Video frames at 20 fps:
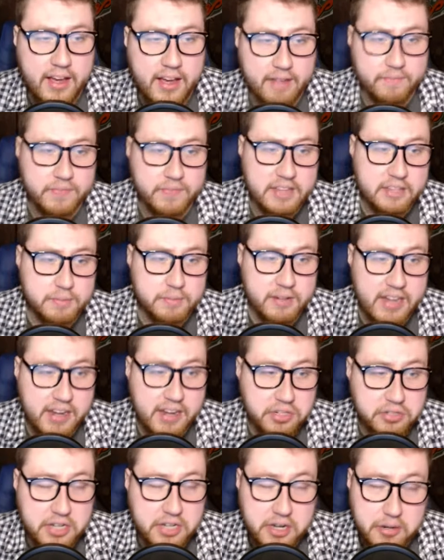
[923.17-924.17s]
He's been
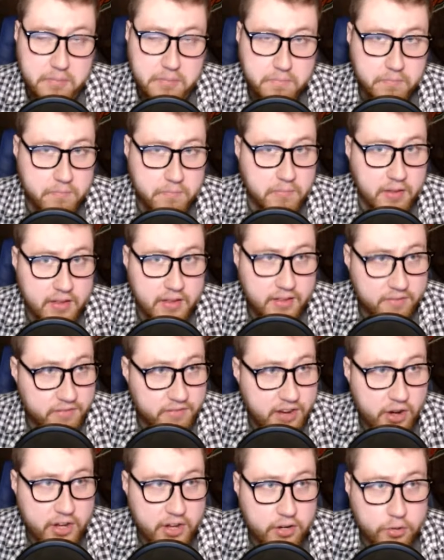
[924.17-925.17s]
actually a
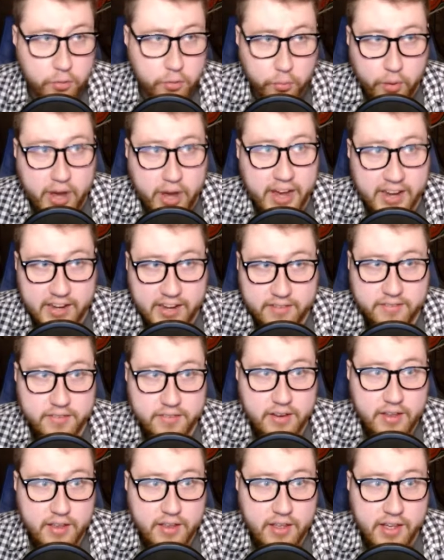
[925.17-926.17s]
very quiet
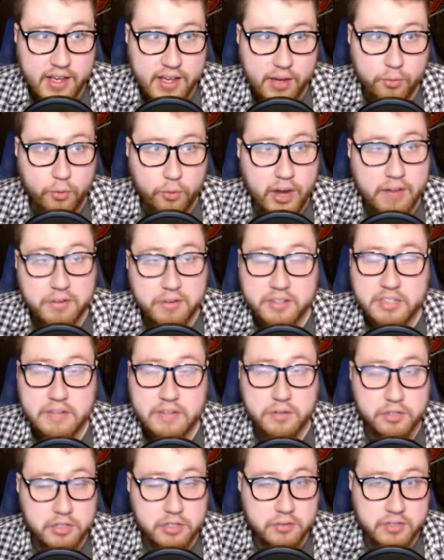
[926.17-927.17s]
wide receiver
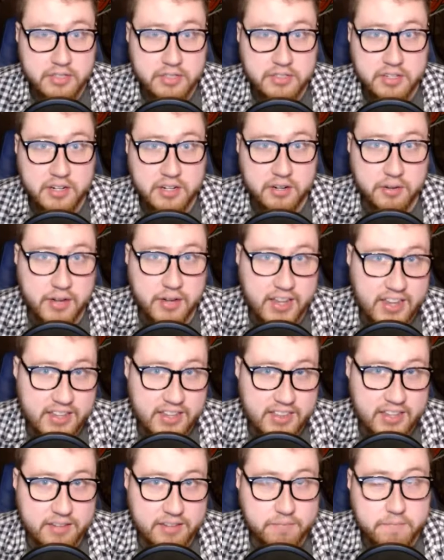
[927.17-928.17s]
2 this year. I
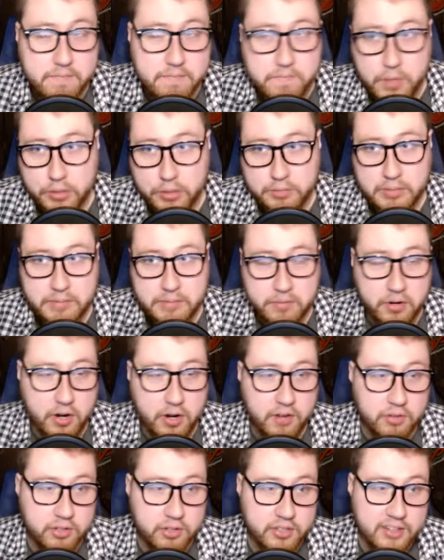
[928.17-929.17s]
think most people
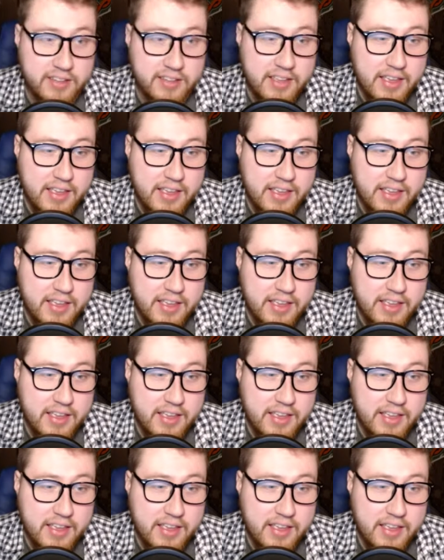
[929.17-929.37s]
aren't really